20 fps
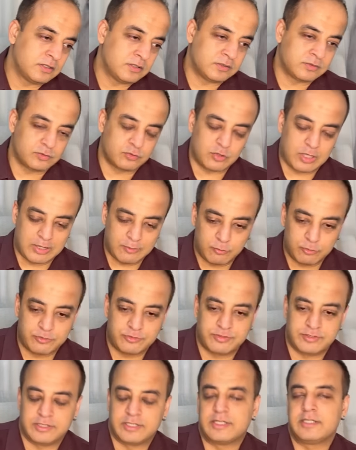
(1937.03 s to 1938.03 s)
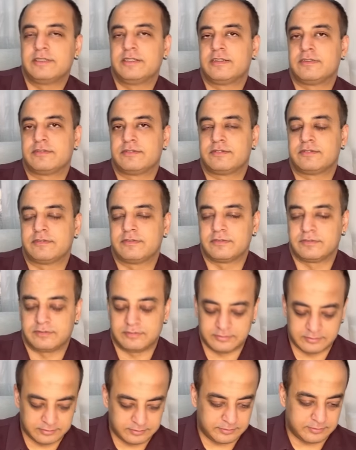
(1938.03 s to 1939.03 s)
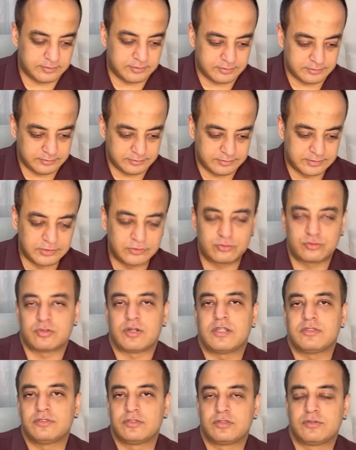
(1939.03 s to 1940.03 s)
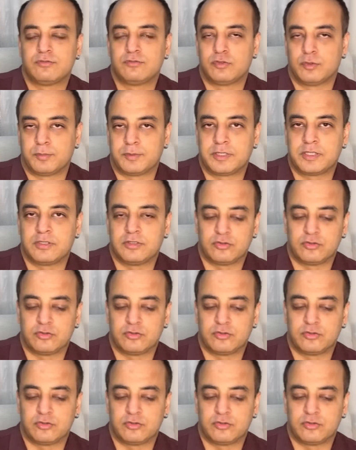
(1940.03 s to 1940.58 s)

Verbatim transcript: so I would say this this transit of Jupiter